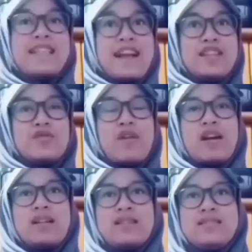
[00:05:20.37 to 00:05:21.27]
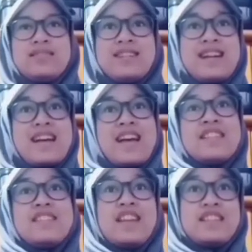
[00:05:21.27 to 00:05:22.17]
next we are on
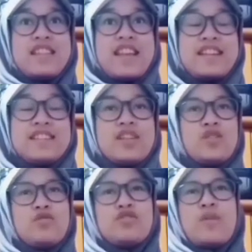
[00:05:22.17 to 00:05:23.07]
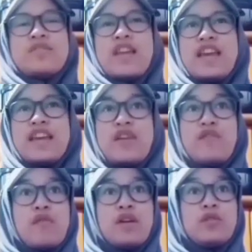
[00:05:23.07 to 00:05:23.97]
6 things to stop saying if
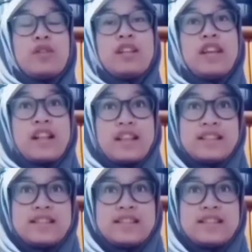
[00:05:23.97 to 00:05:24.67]
you want to learn English.